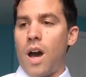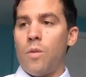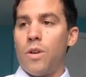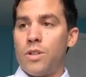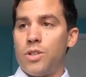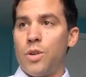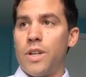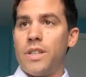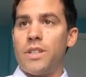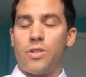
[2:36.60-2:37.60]
I want to
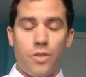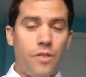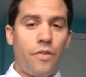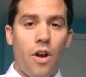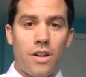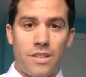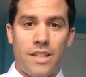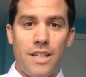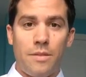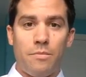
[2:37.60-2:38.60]
join the Tree Frog
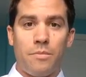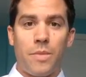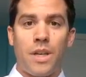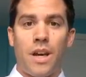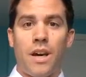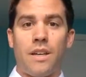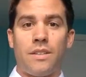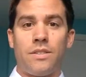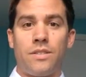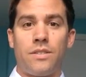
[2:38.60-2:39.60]
team
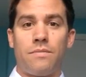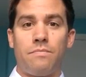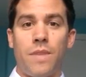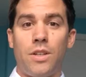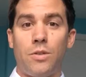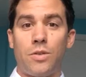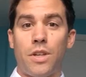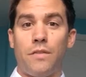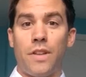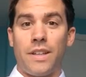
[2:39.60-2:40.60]
because they do
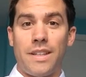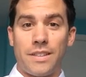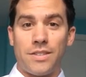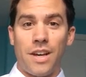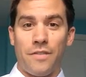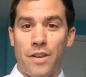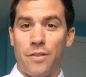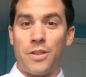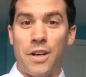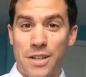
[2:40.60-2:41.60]
stuff like this. I've
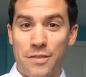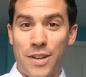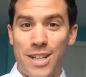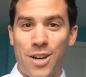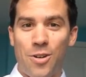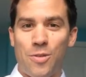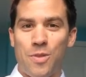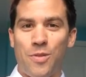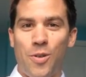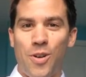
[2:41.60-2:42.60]
never done a
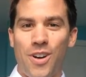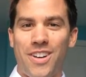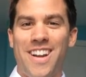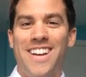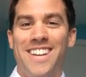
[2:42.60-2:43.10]
video before,